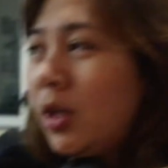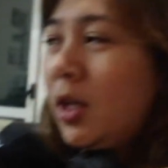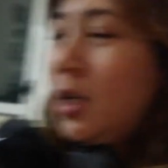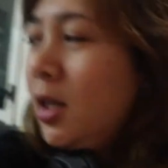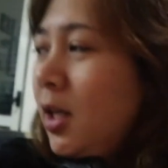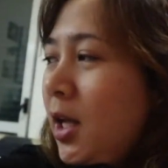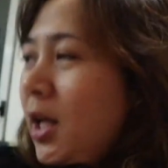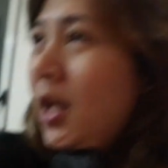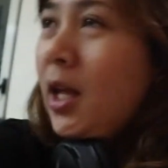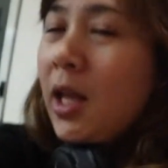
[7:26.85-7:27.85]
a,
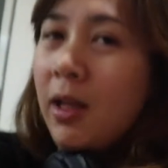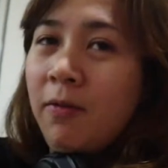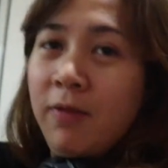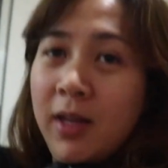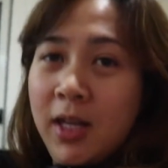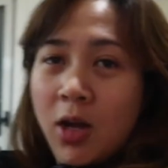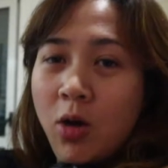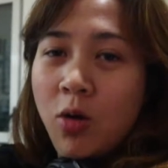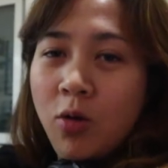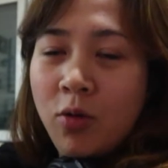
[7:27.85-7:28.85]
a
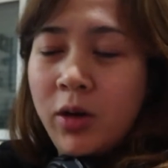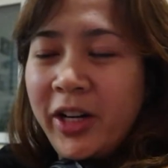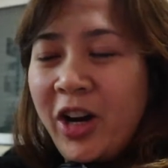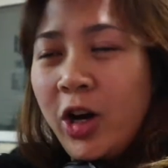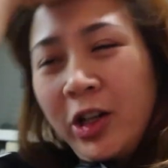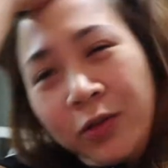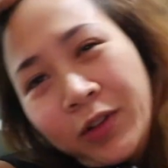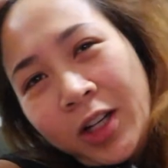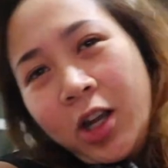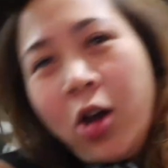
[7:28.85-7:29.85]
video, an art
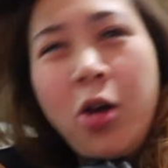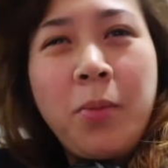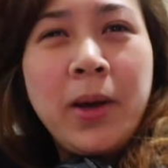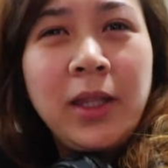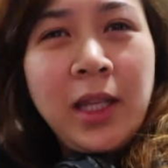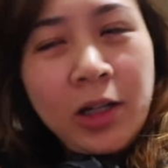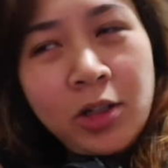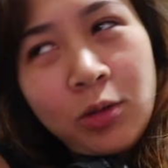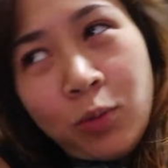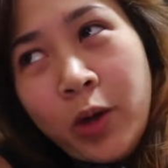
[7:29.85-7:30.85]
video, but
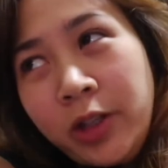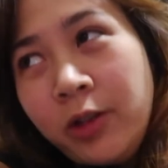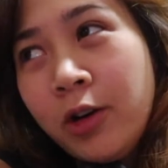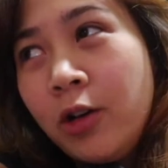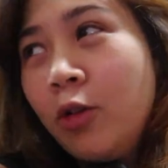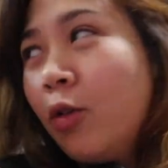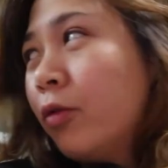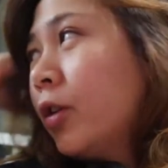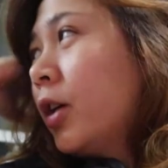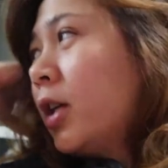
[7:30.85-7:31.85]
there's one girl
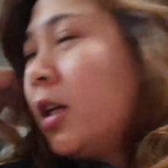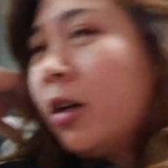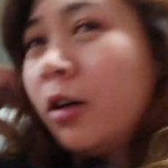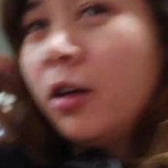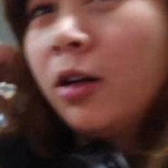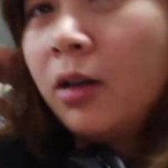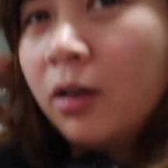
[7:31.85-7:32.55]
over here,